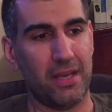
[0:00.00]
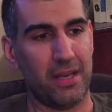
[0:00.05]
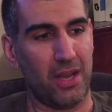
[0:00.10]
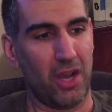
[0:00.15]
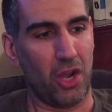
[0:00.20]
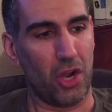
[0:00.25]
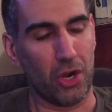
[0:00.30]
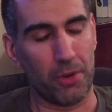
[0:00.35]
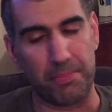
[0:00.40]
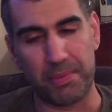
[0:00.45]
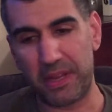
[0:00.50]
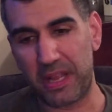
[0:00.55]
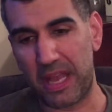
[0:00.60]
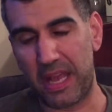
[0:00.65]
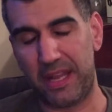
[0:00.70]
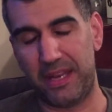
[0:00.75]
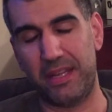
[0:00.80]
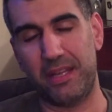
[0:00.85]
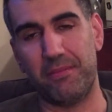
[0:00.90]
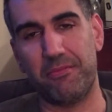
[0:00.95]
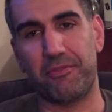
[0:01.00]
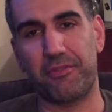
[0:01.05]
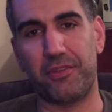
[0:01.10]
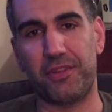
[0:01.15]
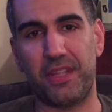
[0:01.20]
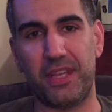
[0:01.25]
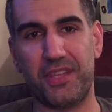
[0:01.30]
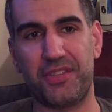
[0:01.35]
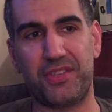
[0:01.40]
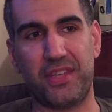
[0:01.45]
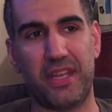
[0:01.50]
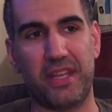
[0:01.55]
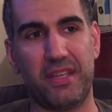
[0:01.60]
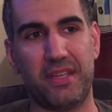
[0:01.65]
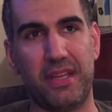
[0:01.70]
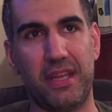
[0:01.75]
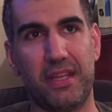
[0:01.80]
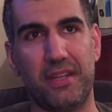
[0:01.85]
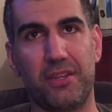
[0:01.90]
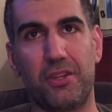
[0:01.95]
Harping on him for this
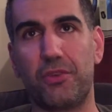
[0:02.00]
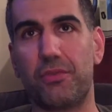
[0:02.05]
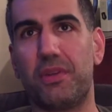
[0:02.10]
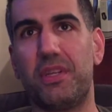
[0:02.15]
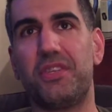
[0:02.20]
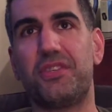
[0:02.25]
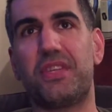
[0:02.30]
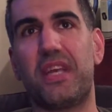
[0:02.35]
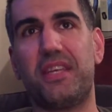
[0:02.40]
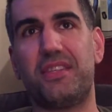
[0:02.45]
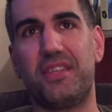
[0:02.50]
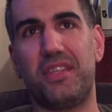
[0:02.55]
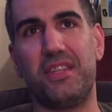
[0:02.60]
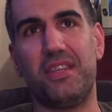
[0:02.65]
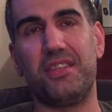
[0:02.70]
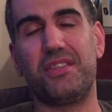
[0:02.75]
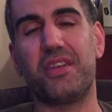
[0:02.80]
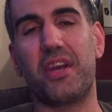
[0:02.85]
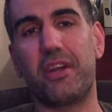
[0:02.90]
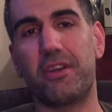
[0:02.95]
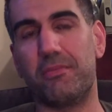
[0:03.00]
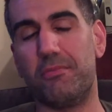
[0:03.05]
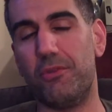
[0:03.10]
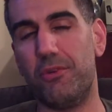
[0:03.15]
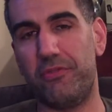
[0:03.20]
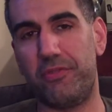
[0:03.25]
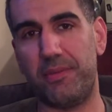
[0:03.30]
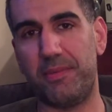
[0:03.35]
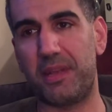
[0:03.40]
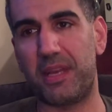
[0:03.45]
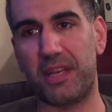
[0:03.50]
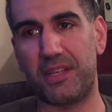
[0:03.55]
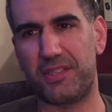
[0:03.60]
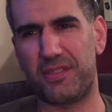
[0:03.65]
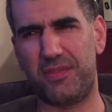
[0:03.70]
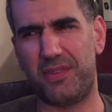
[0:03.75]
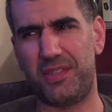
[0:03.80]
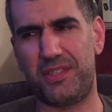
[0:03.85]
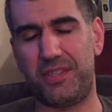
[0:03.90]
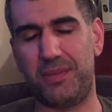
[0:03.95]
and criticizing the entire movie because
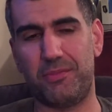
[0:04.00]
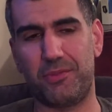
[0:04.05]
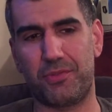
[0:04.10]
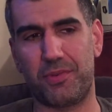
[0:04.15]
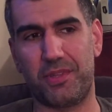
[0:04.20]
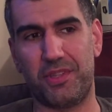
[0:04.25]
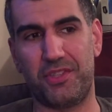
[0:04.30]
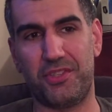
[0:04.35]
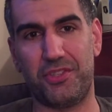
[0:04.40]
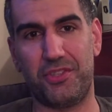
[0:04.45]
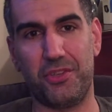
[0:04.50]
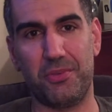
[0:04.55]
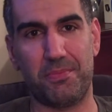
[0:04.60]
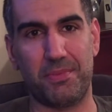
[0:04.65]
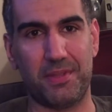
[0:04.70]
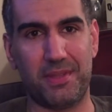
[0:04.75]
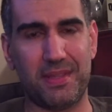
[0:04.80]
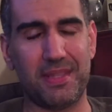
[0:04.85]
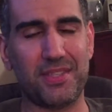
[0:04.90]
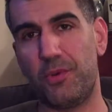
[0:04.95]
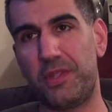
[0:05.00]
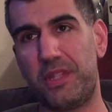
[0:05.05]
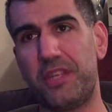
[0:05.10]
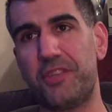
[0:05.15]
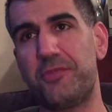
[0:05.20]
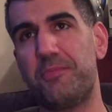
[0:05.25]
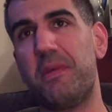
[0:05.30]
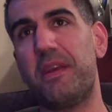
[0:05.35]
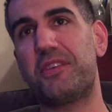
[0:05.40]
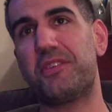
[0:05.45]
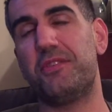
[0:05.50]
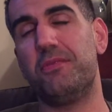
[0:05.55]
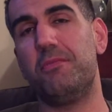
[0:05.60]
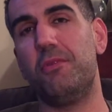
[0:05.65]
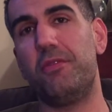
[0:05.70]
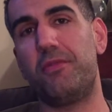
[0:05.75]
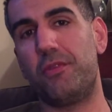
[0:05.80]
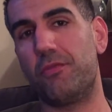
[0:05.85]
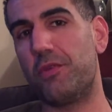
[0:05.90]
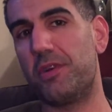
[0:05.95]
of it seems really stupid. So what this makes the
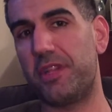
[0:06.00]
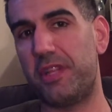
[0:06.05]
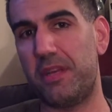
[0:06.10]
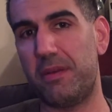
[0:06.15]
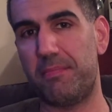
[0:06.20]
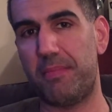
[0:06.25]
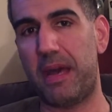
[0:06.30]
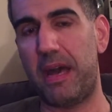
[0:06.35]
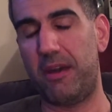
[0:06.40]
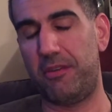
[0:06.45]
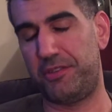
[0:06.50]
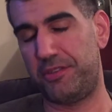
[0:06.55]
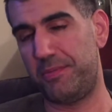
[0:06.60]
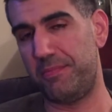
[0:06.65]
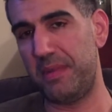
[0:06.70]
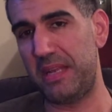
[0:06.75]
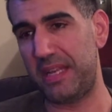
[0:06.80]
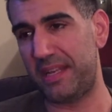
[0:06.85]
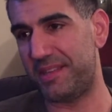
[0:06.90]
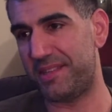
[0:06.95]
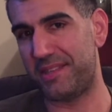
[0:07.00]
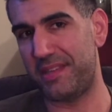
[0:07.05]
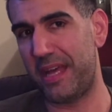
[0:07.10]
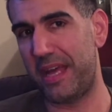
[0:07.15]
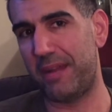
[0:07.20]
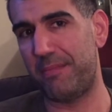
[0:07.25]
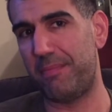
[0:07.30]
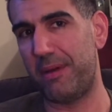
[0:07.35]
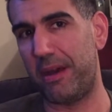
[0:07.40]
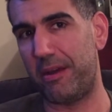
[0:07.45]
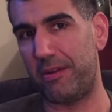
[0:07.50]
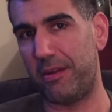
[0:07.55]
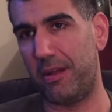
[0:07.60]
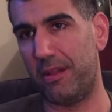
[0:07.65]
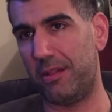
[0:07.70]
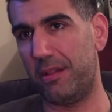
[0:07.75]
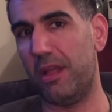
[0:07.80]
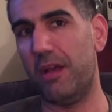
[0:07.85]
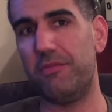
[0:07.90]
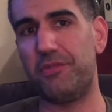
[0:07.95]
movie really about, to me, it's not about a
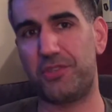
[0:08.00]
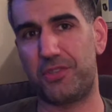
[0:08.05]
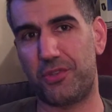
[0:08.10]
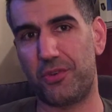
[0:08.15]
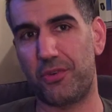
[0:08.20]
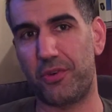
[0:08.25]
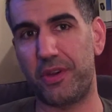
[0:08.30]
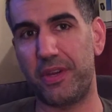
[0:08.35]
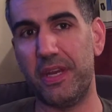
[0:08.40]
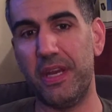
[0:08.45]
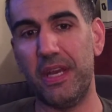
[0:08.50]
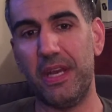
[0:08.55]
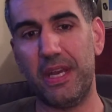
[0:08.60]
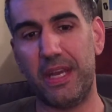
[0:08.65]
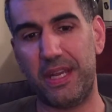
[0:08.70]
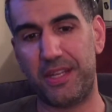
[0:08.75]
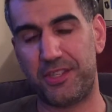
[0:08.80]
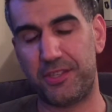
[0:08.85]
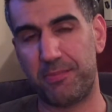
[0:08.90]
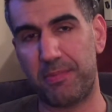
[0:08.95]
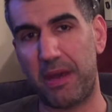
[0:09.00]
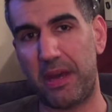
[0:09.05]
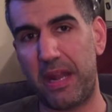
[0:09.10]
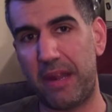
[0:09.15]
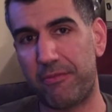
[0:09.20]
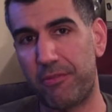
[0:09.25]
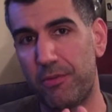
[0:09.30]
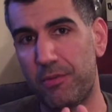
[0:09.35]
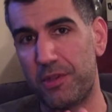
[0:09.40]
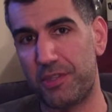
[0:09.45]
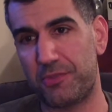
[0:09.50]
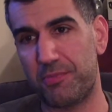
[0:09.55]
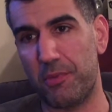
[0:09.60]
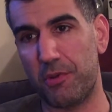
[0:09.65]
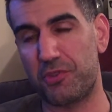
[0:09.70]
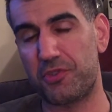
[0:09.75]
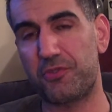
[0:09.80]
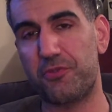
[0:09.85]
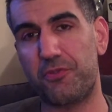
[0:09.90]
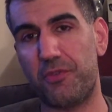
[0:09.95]
love story. It's about everyone's
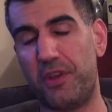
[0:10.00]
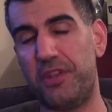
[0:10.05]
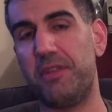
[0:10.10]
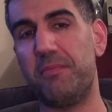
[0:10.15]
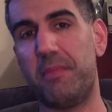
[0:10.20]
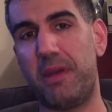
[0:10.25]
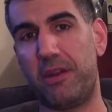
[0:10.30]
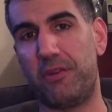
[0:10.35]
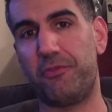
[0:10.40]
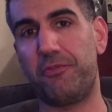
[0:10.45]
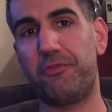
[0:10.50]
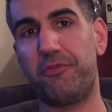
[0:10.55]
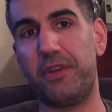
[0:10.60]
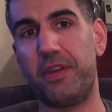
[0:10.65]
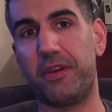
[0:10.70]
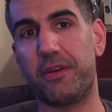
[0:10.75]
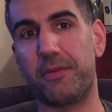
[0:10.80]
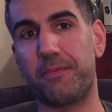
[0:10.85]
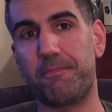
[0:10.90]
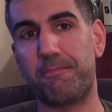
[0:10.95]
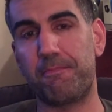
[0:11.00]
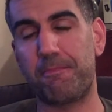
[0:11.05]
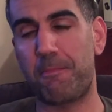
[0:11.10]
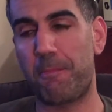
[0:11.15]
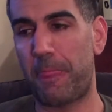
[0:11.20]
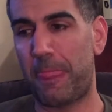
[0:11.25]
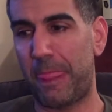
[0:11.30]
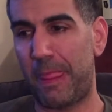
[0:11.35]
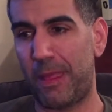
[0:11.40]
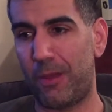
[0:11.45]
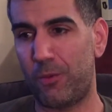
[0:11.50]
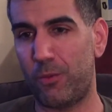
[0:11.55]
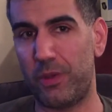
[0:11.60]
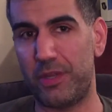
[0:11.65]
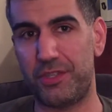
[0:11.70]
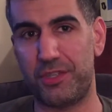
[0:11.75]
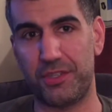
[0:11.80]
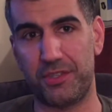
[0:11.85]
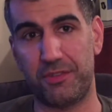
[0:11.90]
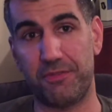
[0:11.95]
most fundamental fear,
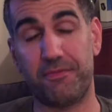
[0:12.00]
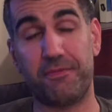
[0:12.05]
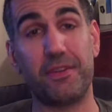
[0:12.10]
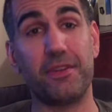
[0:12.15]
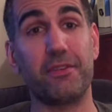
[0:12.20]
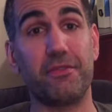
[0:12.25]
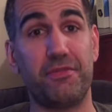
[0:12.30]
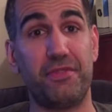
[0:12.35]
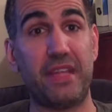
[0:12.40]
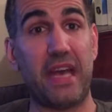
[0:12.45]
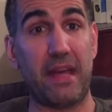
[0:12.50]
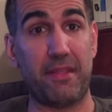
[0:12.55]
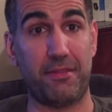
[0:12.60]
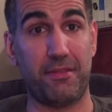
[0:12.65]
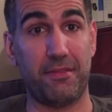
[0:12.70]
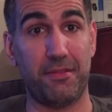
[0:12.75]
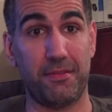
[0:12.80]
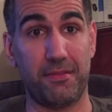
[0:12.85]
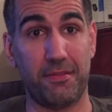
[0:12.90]
which is the fear of death.